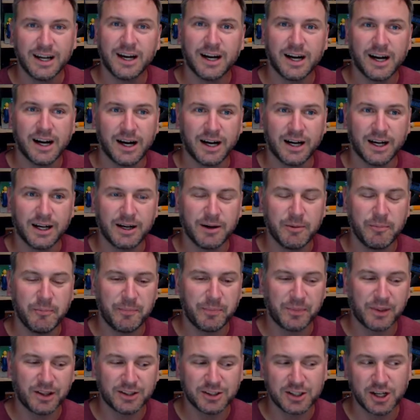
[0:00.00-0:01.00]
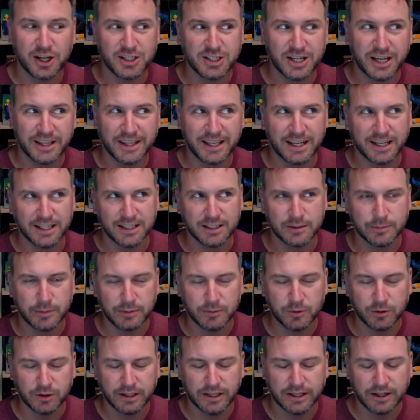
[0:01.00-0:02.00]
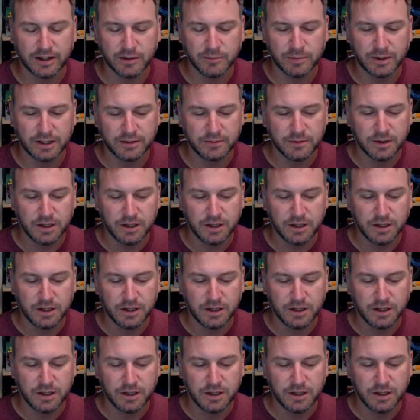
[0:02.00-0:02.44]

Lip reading: I'll touch on that a little bit more later, but